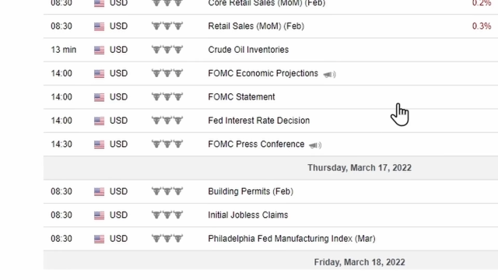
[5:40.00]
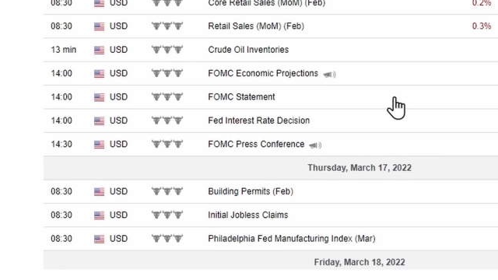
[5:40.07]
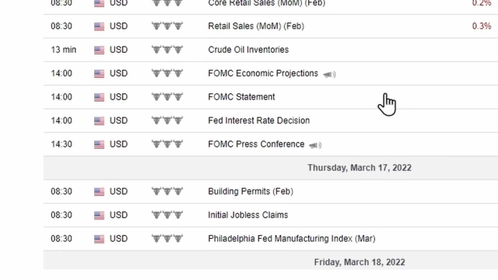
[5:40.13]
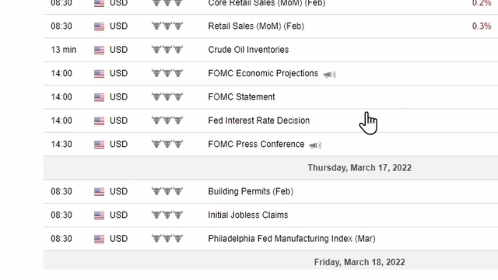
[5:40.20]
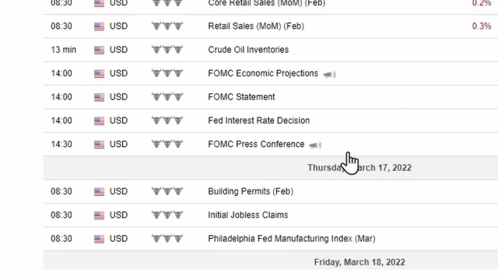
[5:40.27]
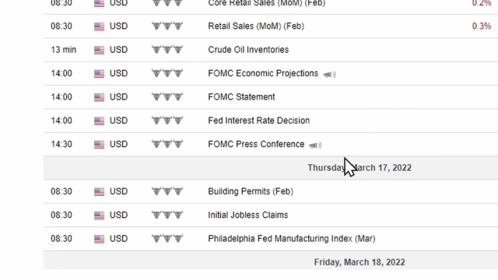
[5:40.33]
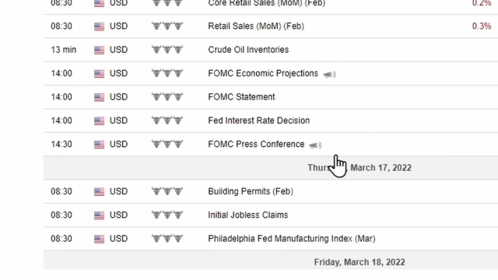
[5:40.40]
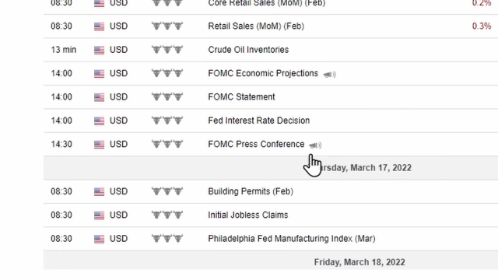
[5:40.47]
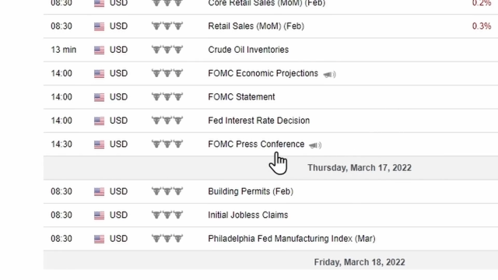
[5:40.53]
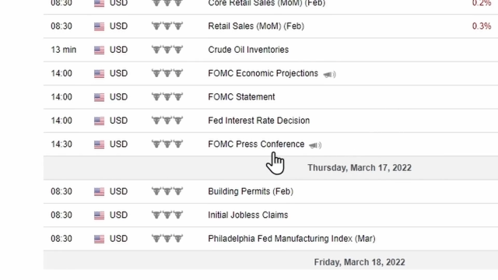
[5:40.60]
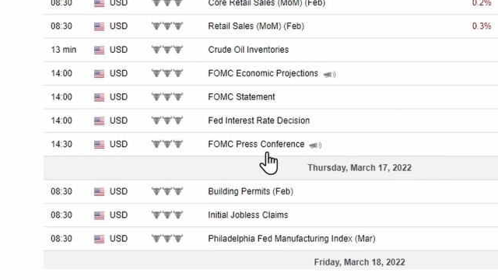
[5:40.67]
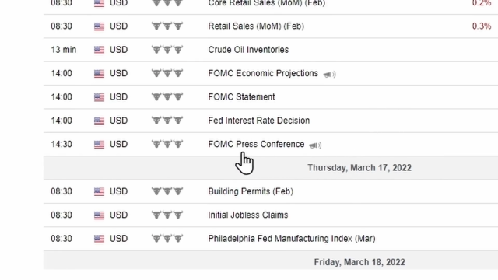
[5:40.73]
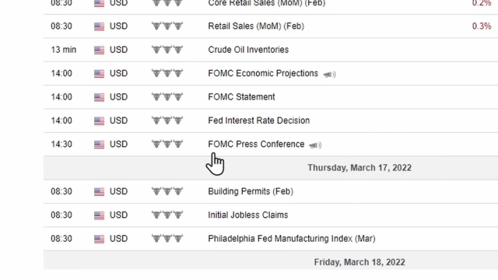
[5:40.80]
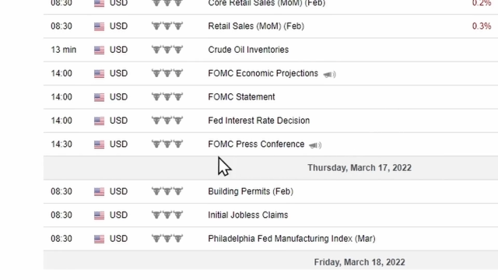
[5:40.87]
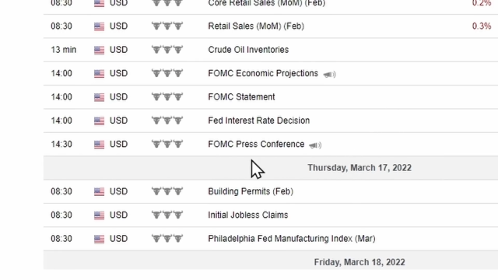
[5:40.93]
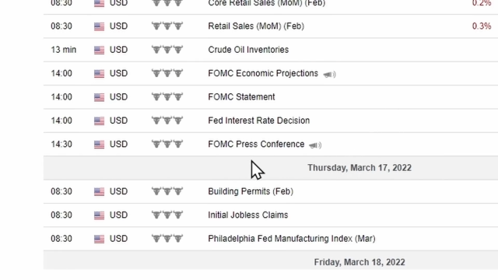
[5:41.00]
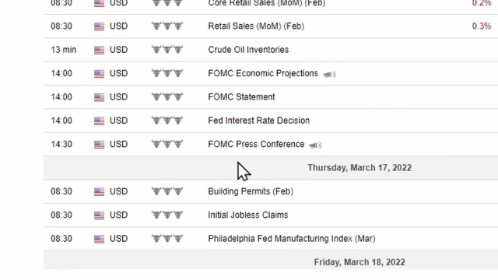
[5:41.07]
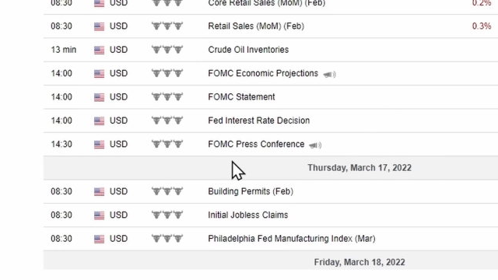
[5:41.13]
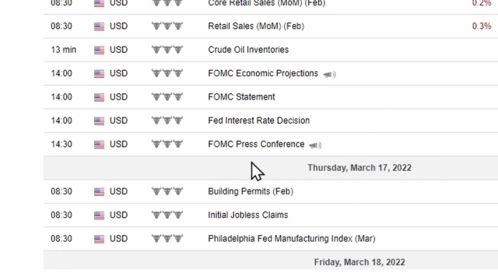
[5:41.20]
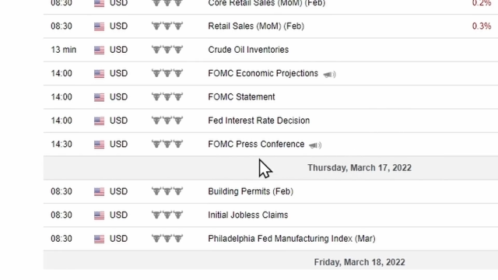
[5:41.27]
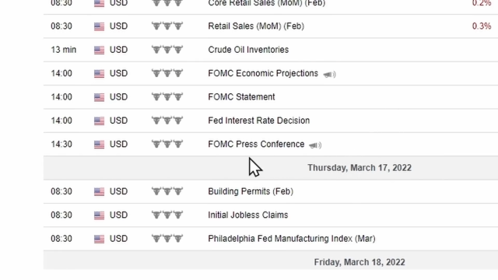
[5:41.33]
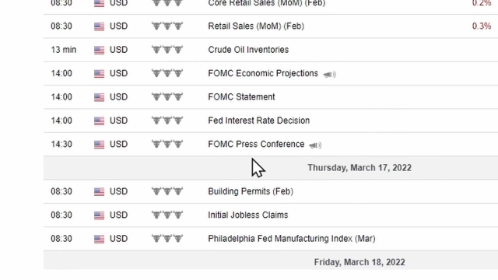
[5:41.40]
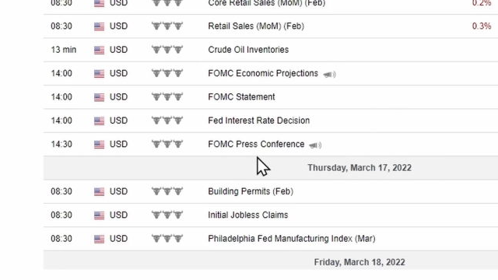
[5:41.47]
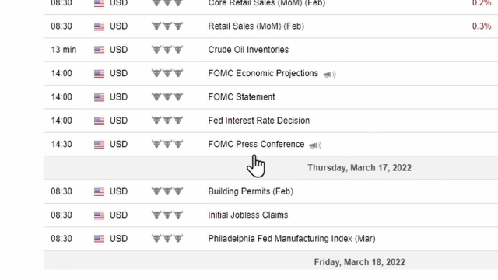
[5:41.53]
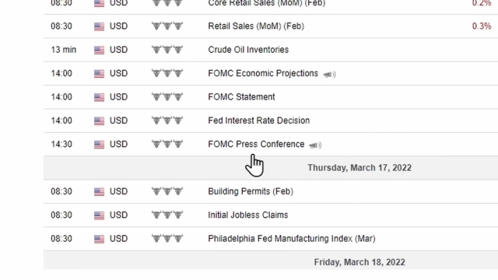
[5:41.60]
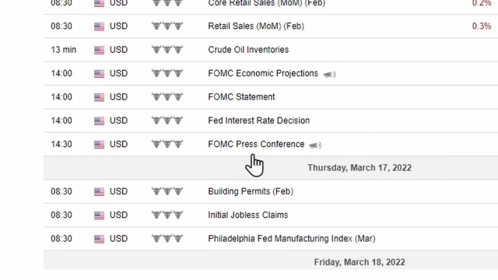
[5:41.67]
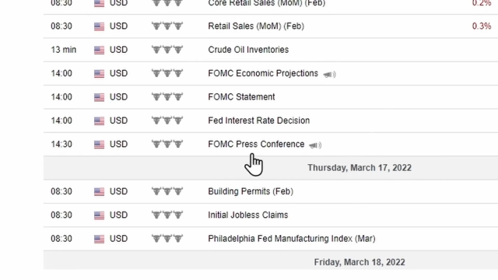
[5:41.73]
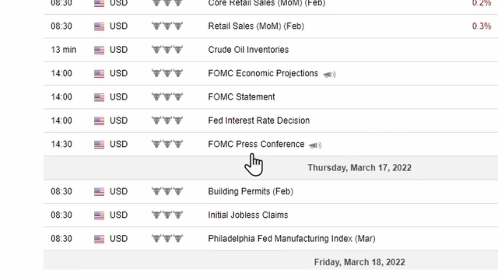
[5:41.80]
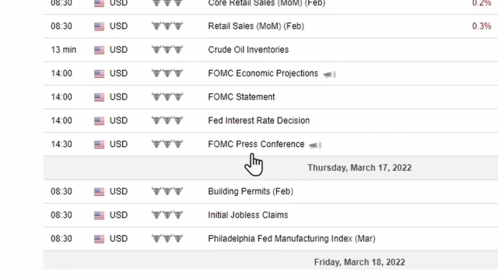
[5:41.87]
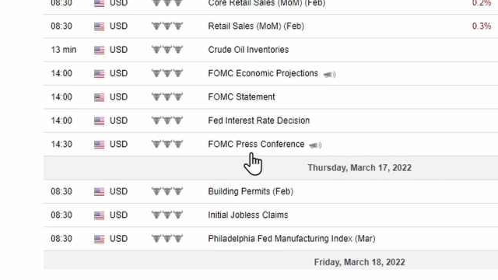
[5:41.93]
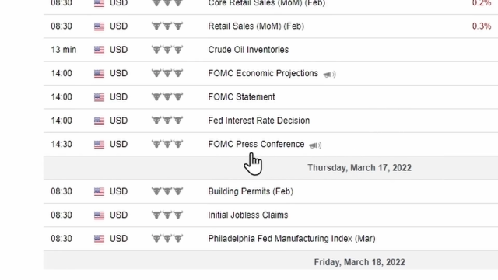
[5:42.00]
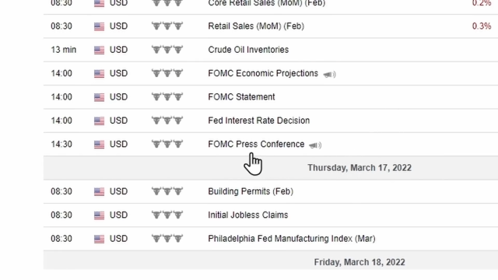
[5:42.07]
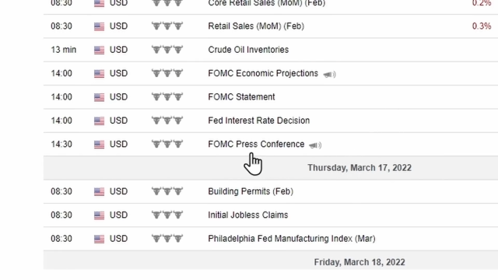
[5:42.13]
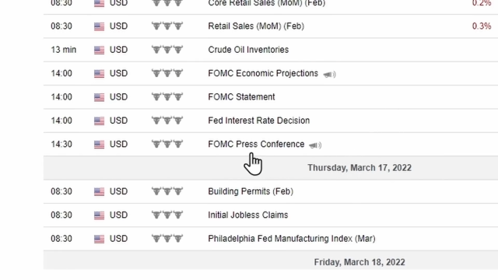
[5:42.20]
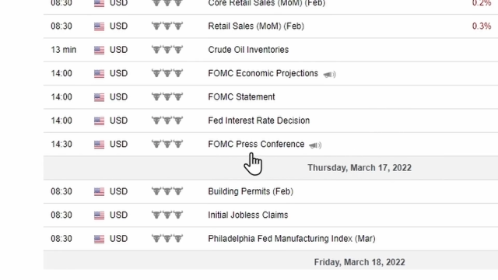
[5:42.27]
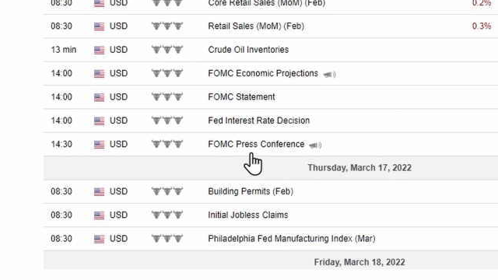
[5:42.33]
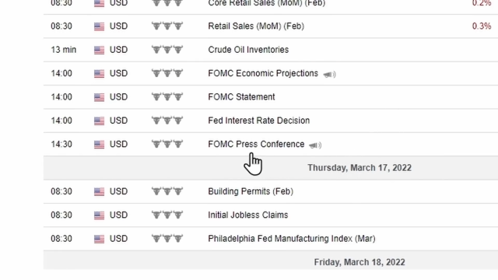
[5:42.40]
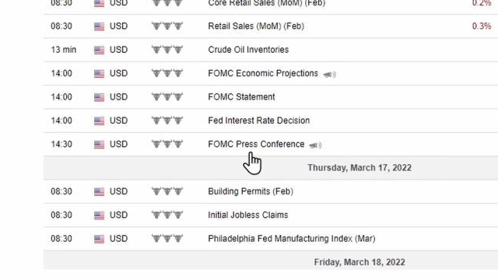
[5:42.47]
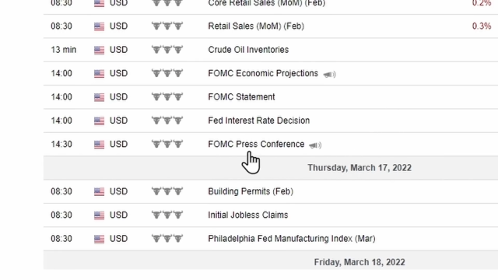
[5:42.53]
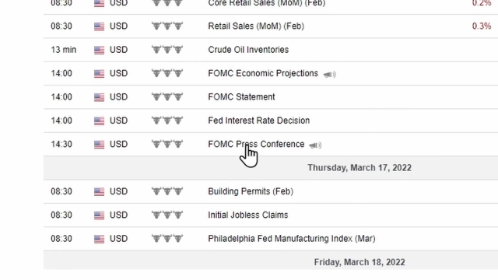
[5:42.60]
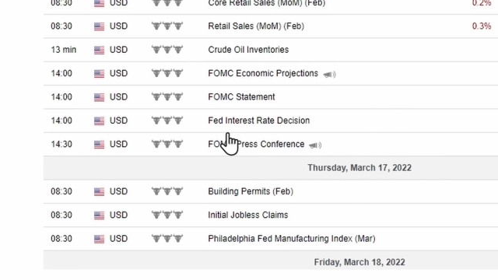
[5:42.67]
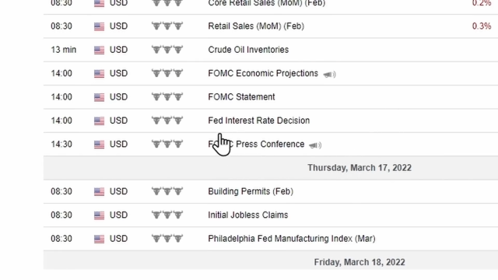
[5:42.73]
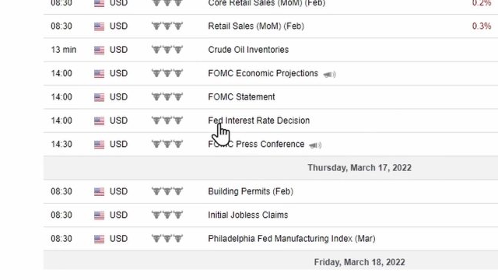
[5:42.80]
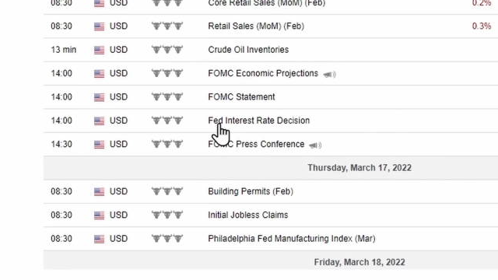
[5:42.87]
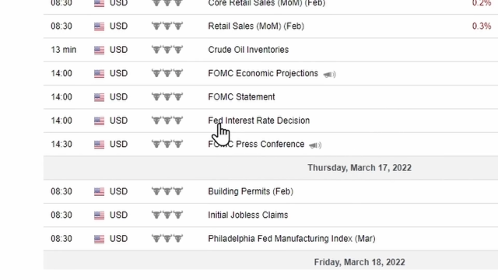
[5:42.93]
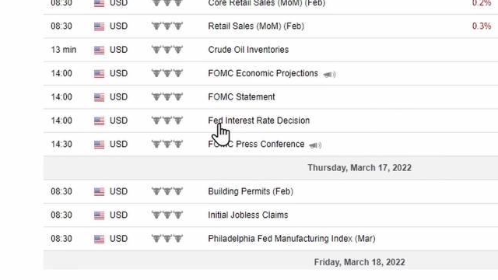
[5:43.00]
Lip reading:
Nobody's mouth can be seen.